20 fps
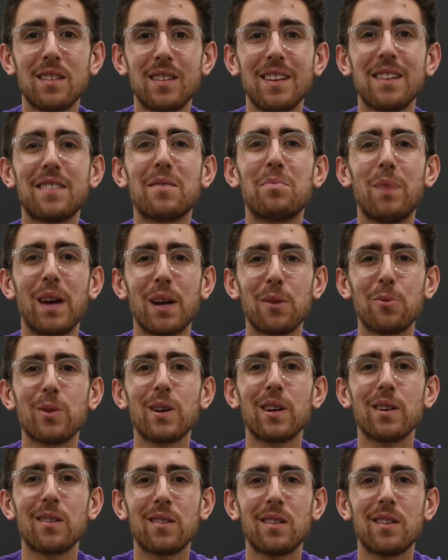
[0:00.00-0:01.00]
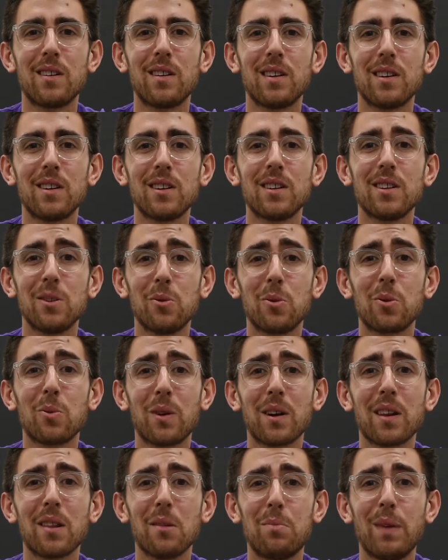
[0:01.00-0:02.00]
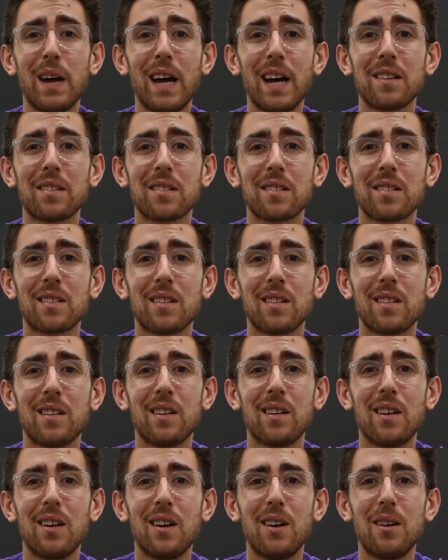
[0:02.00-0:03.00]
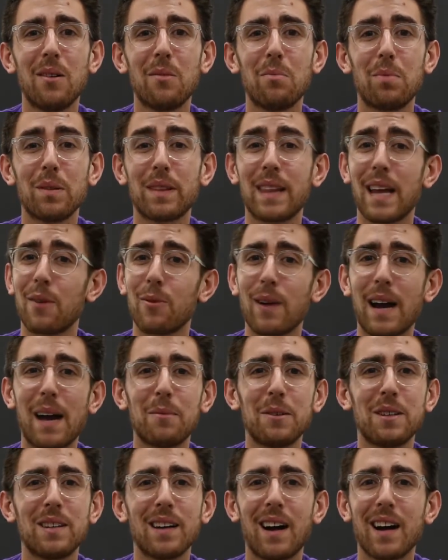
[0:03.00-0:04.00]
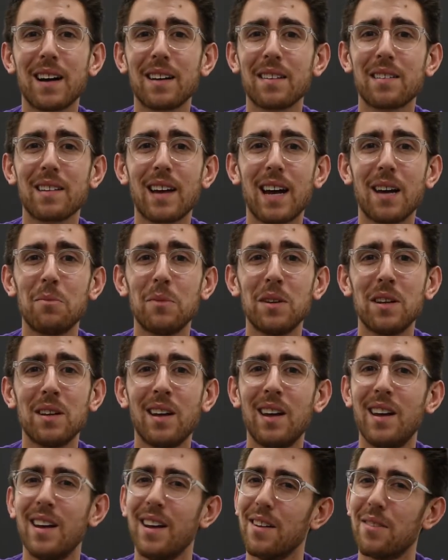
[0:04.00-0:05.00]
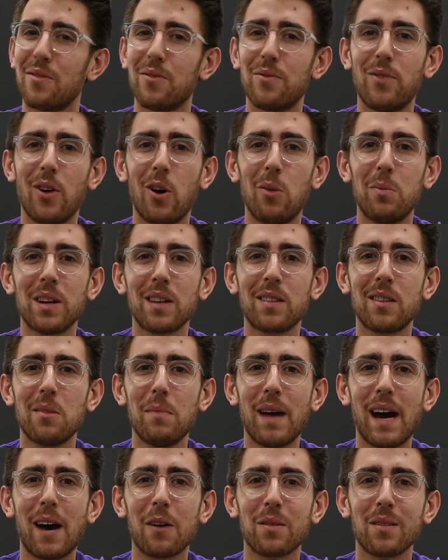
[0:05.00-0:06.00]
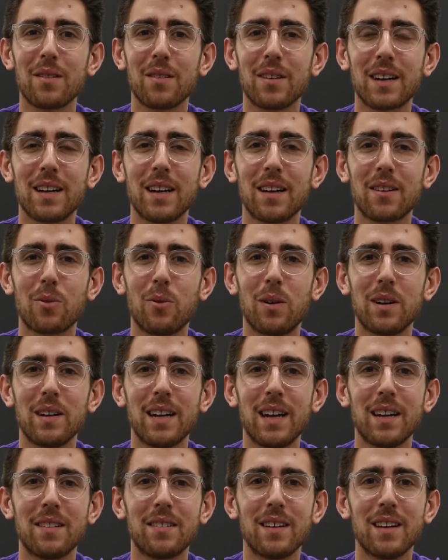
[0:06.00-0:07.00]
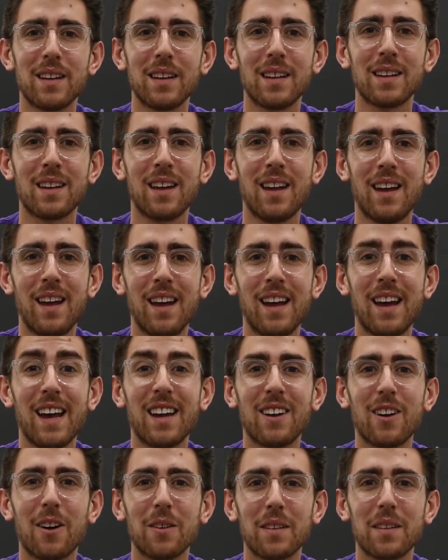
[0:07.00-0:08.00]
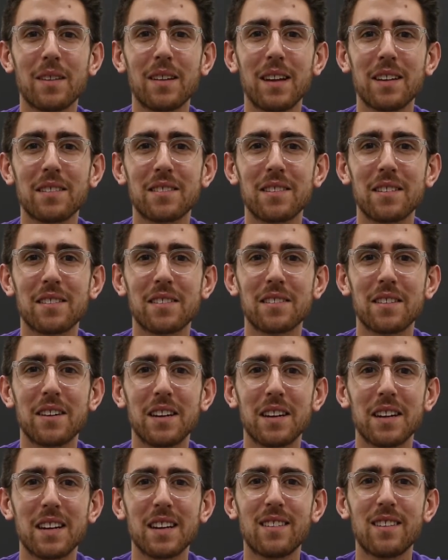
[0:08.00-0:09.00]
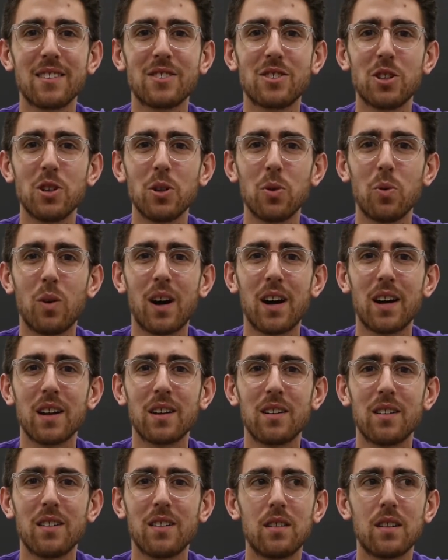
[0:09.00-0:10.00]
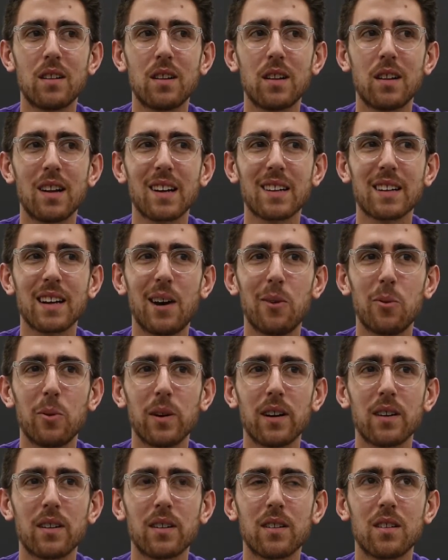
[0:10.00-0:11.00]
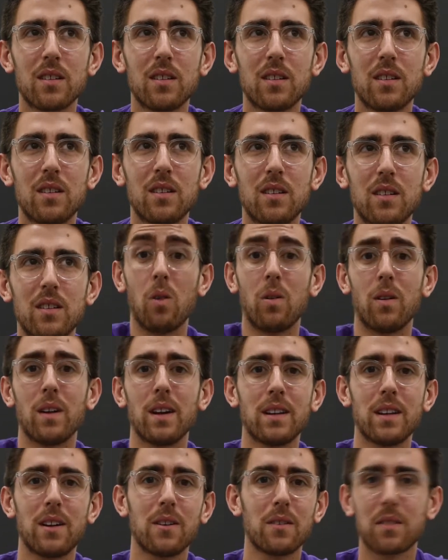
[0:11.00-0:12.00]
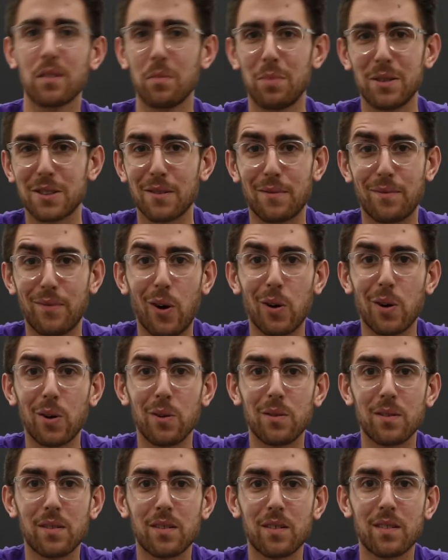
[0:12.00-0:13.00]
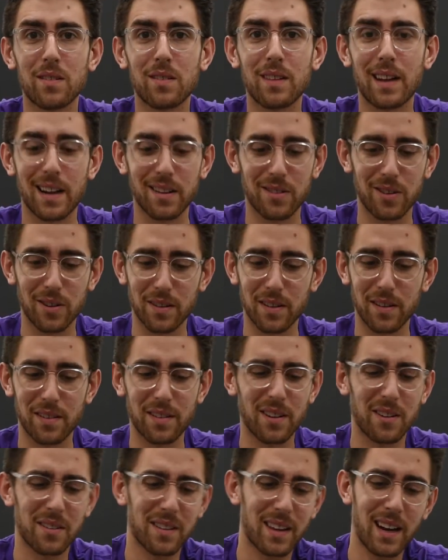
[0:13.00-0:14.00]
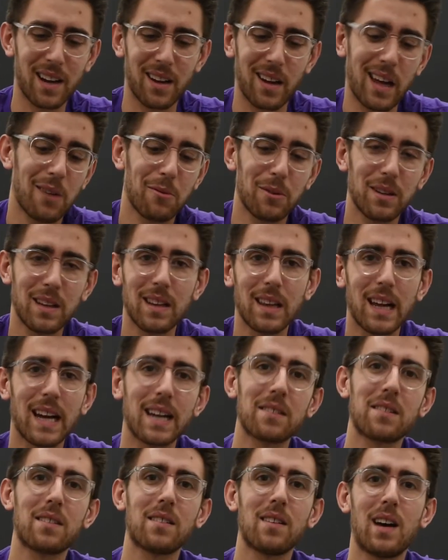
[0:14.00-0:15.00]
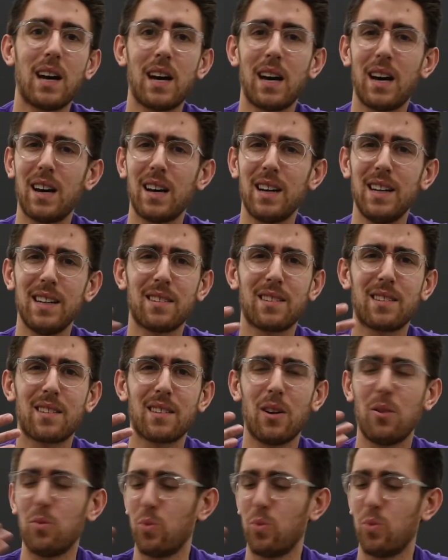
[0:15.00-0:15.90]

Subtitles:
it's been real. You were one of the best. But that rabid dog inside me is foaming at the mouth looking at 2018 and all the things it's gonna get to chew on. That got weird. Oh, and here's a bunch of photos that I took this year that I really liked. It's a